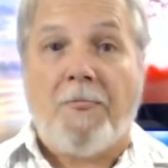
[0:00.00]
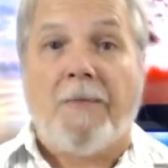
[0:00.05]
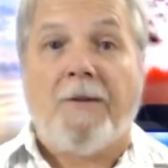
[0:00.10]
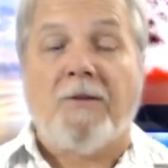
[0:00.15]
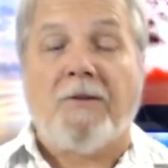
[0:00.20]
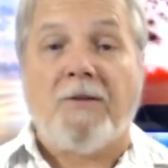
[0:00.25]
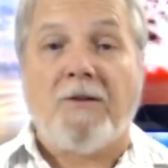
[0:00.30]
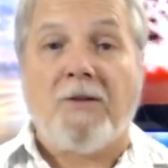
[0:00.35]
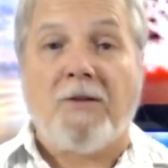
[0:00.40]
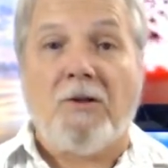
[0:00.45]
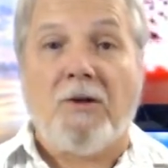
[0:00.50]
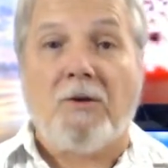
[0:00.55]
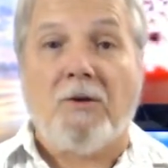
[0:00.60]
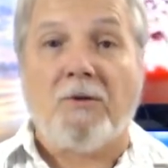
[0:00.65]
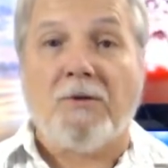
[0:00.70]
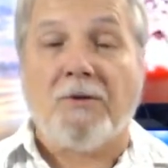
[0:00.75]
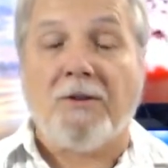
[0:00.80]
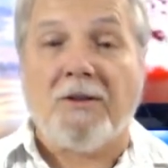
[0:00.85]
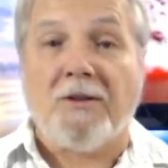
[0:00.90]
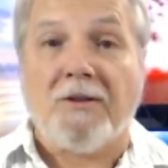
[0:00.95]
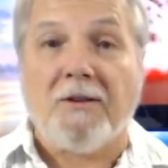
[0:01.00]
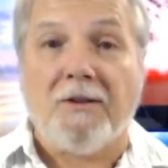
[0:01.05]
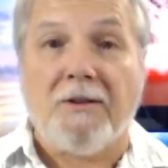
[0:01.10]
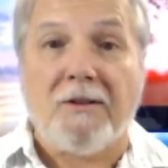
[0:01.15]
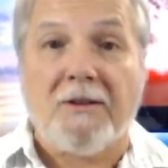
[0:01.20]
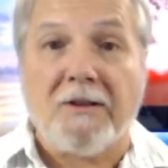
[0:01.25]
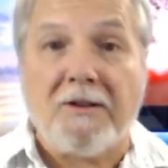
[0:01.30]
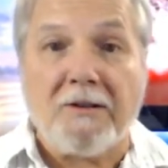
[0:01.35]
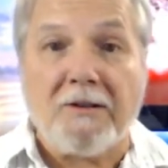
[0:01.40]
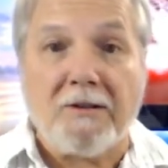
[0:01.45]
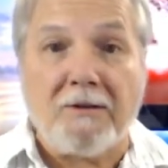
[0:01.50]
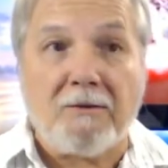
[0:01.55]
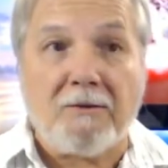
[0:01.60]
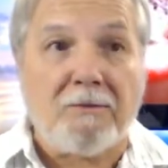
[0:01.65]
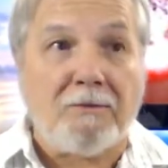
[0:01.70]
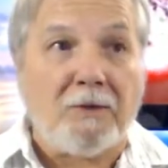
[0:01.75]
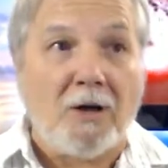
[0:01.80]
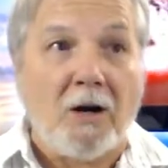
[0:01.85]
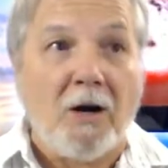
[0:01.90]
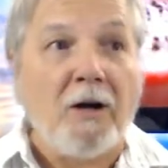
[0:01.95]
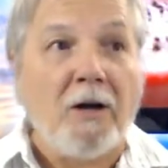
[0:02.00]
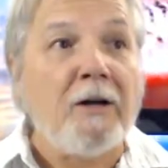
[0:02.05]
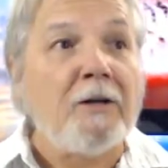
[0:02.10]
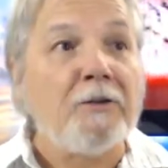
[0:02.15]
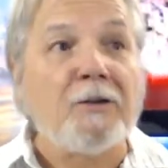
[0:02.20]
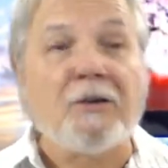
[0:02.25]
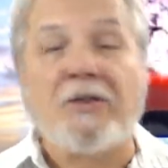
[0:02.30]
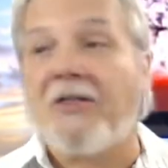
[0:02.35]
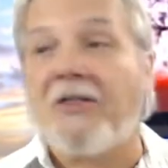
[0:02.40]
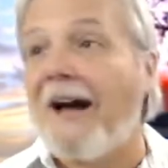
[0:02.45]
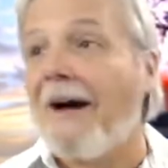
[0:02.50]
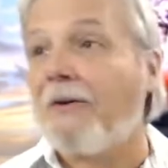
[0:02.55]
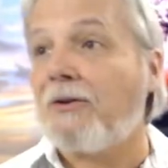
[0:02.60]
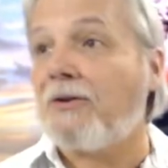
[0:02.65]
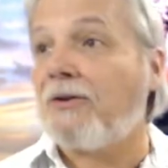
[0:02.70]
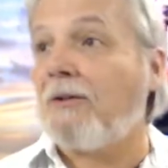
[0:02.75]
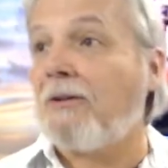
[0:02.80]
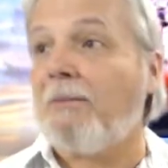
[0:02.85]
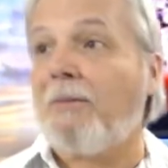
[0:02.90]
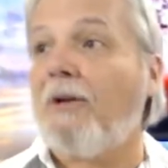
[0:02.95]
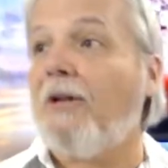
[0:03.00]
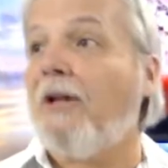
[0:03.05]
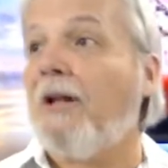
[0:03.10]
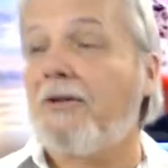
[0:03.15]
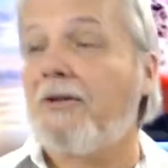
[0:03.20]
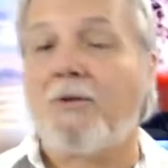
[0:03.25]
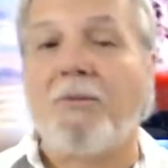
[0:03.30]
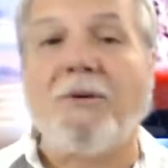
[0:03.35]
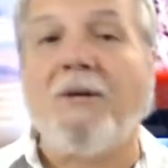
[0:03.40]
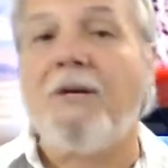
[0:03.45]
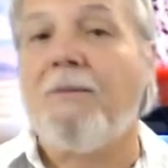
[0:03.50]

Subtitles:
you know, the 100,000 plus people